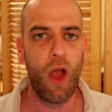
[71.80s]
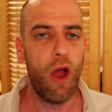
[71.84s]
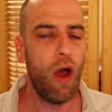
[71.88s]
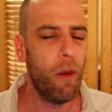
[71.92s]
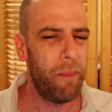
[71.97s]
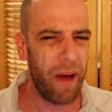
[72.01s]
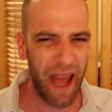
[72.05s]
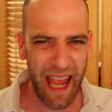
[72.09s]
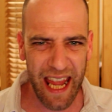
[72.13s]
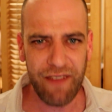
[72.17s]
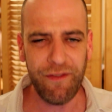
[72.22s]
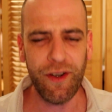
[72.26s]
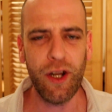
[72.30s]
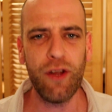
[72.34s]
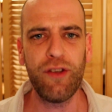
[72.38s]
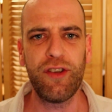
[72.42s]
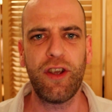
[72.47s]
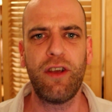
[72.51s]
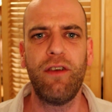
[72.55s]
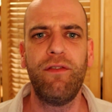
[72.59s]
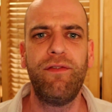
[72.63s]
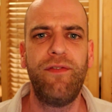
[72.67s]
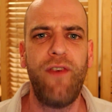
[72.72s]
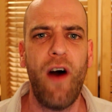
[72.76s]
But even as a
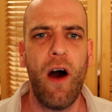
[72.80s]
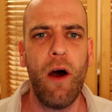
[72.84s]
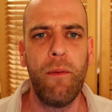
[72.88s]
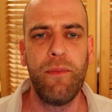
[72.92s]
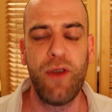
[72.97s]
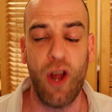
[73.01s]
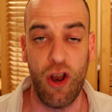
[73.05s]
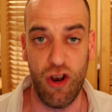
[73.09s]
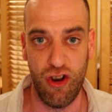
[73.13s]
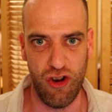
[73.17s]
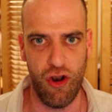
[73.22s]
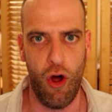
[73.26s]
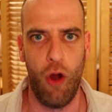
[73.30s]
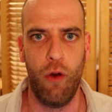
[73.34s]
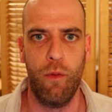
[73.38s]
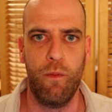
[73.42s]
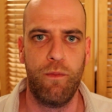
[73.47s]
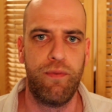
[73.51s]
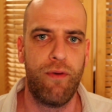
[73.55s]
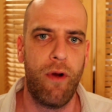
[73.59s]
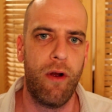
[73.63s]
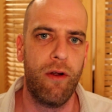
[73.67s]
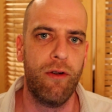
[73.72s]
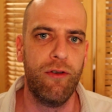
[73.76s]
confirmed
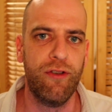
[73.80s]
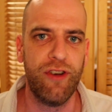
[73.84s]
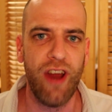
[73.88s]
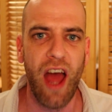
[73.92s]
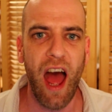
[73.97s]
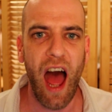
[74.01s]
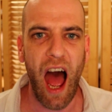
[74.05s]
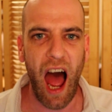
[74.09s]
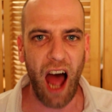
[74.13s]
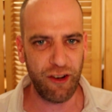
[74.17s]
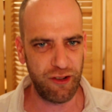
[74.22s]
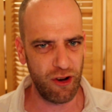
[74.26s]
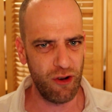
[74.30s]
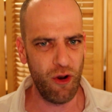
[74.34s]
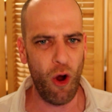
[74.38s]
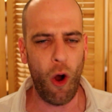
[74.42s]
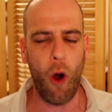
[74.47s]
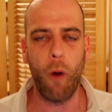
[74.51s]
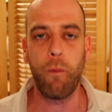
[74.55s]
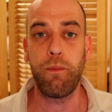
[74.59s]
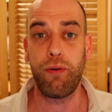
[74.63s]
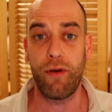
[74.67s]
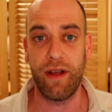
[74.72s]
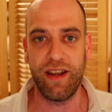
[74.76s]
non-prude, I do
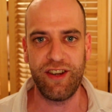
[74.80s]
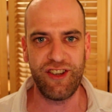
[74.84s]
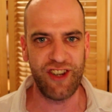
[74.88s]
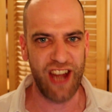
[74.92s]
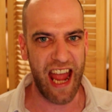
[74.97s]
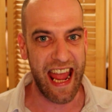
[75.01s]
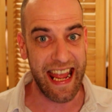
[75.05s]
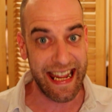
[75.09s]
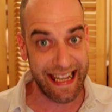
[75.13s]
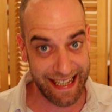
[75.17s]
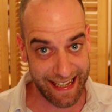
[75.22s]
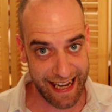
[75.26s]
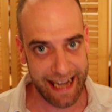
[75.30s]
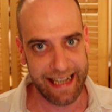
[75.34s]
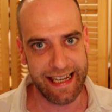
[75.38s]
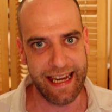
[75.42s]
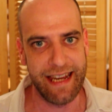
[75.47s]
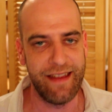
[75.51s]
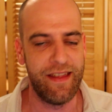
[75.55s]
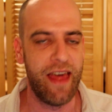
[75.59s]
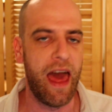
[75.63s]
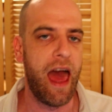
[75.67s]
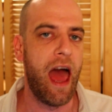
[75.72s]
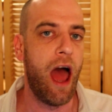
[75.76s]
not appreciate
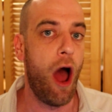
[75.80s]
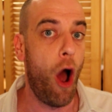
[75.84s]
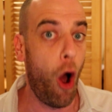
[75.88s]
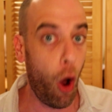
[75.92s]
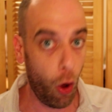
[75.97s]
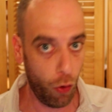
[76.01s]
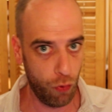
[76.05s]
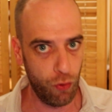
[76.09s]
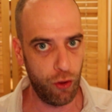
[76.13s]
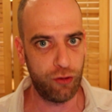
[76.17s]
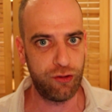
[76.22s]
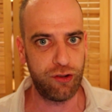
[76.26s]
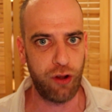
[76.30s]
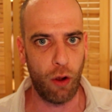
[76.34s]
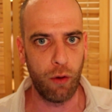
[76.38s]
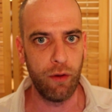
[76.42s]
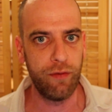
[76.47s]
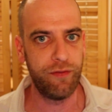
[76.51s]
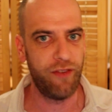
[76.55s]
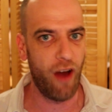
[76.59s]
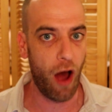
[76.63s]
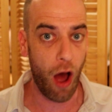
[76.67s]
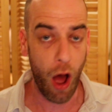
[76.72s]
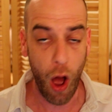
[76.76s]
sitting there on the
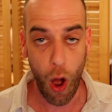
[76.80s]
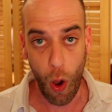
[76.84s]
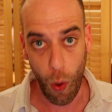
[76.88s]
sofa